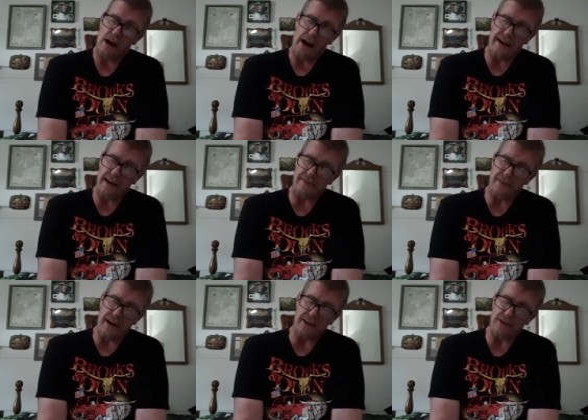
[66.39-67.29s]
I can't
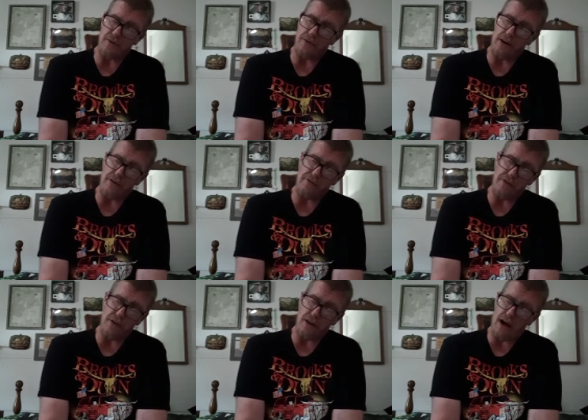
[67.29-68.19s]
thank you enough
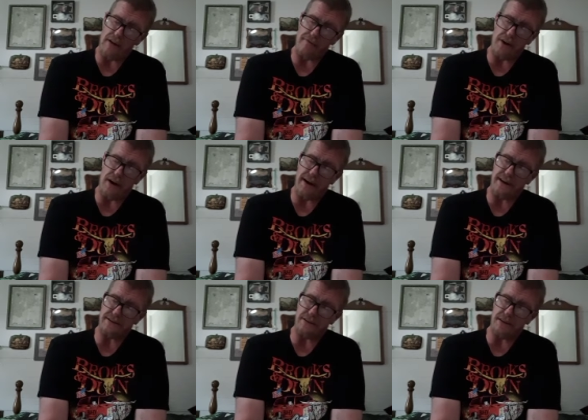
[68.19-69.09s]
for the life that I
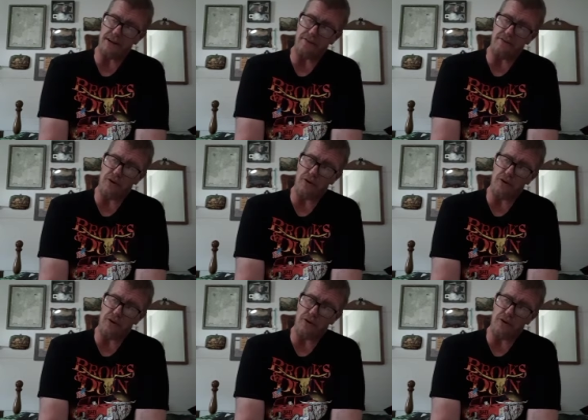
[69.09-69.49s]
get to live,